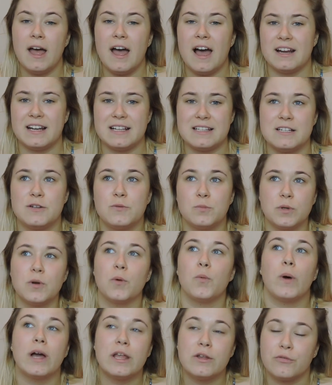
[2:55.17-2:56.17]
and I didn't want to
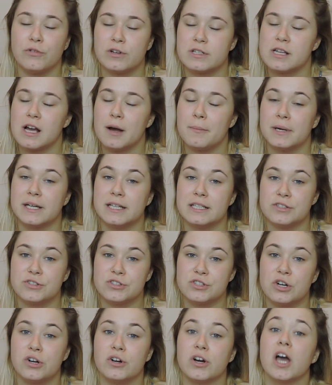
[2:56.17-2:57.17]
wait for it to come back in
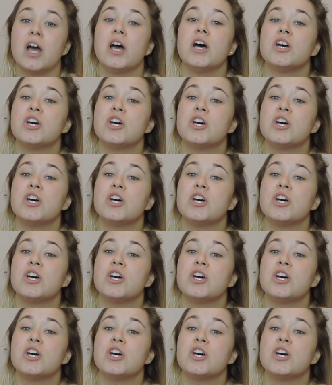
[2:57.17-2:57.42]
stock.